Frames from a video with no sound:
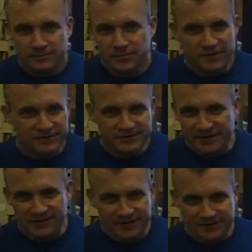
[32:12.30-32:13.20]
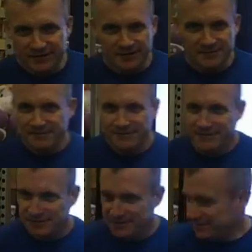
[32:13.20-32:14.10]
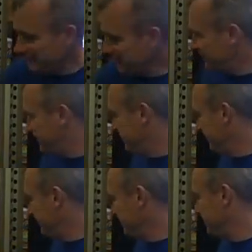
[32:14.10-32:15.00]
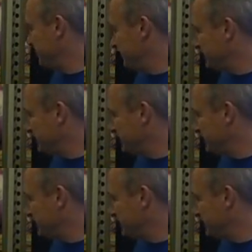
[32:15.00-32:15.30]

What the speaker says: plan to stay another night. It's just